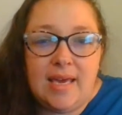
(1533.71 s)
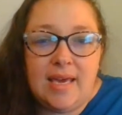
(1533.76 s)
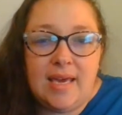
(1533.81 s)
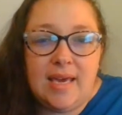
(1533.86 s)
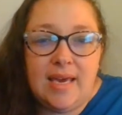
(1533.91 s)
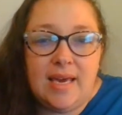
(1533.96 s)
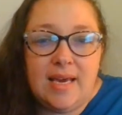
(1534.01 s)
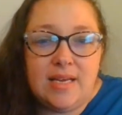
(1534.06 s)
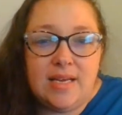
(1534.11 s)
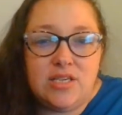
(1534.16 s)

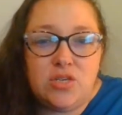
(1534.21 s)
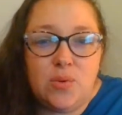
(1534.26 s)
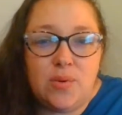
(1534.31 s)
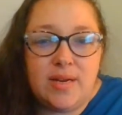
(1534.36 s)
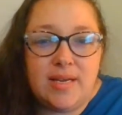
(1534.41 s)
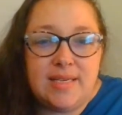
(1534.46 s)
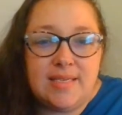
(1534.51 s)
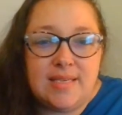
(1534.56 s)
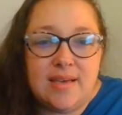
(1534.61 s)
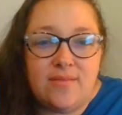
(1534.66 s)
Daddy
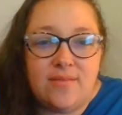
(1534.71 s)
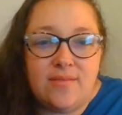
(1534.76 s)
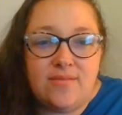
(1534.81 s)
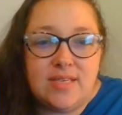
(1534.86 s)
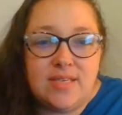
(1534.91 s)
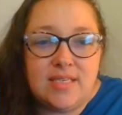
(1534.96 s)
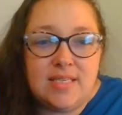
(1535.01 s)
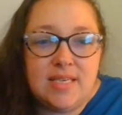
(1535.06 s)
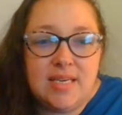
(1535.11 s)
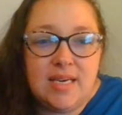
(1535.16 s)
Yankee in
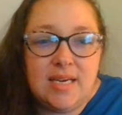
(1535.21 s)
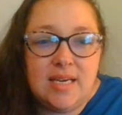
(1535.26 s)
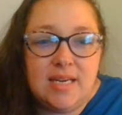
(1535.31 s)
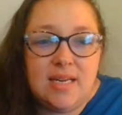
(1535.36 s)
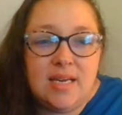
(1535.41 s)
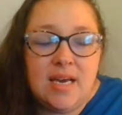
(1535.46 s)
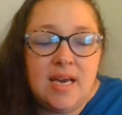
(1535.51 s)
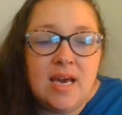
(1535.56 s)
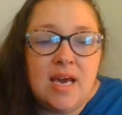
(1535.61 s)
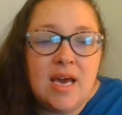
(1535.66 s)

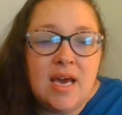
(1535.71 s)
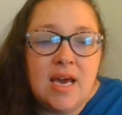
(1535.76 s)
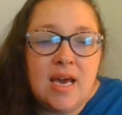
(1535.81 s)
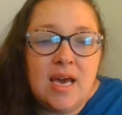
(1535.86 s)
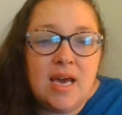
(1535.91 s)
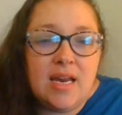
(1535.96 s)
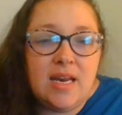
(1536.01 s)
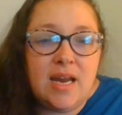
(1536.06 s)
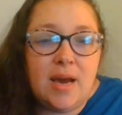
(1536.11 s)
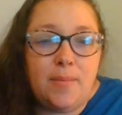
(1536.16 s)
2017.